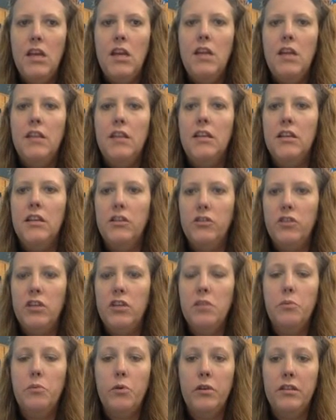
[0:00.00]
These are the
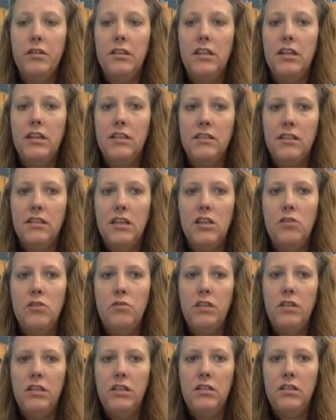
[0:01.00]
important things that you
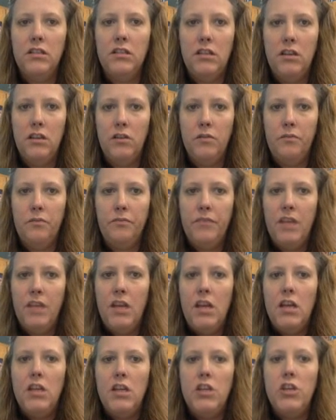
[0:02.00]
need to know.
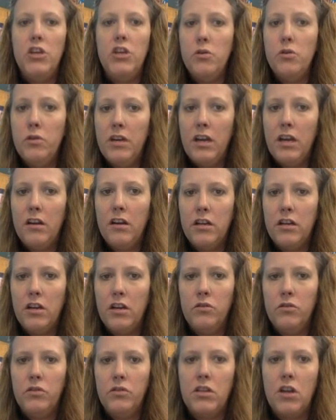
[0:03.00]

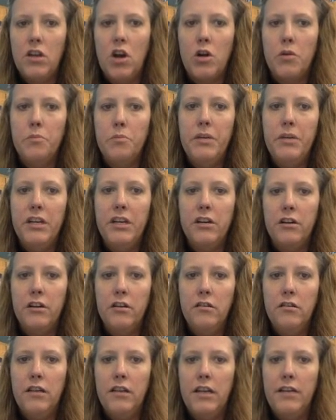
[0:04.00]
Eukaryotes are
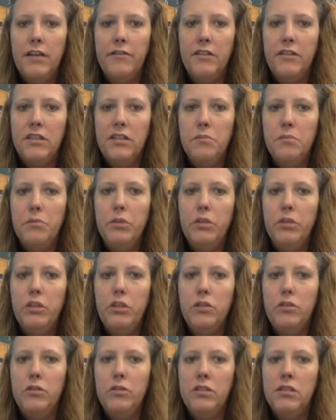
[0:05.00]
bigger, and if it's in
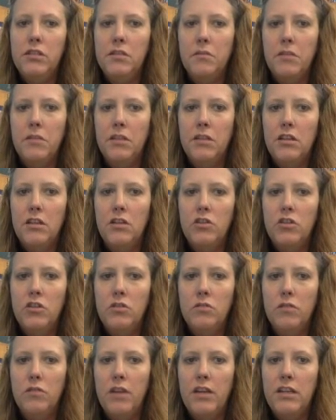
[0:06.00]
blue, it's something that you should
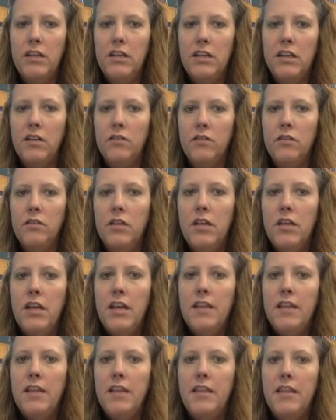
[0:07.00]
write down.
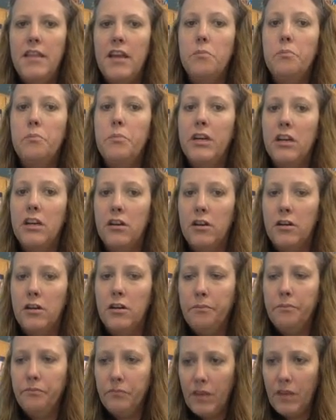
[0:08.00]
They are
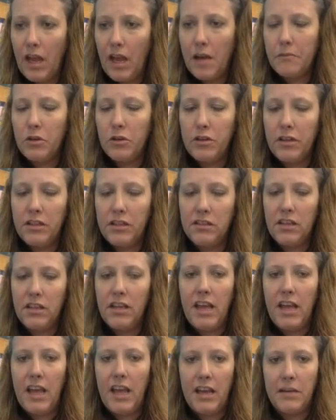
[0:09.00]
bigger. They're things
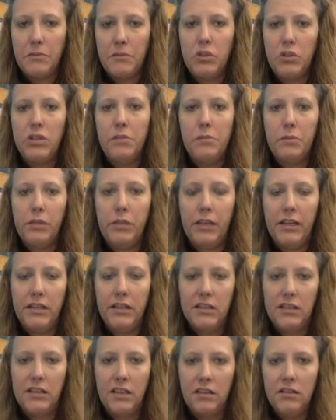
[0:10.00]
like animal and plant
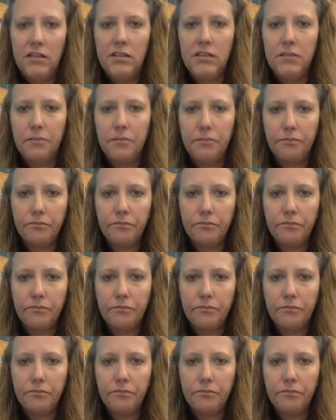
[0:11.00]
cells.